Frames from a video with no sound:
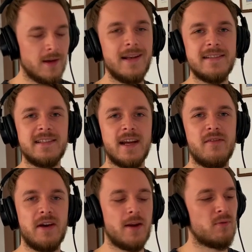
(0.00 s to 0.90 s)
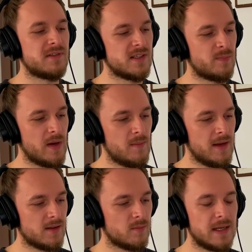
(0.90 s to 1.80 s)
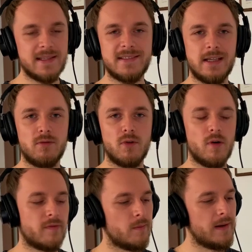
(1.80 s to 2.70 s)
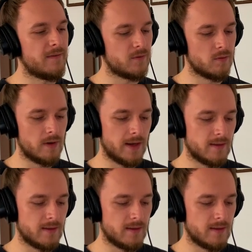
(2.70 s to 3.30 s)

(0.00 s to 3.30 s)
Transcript: And last thing I've added was this pan mag to make the sound go from left to right.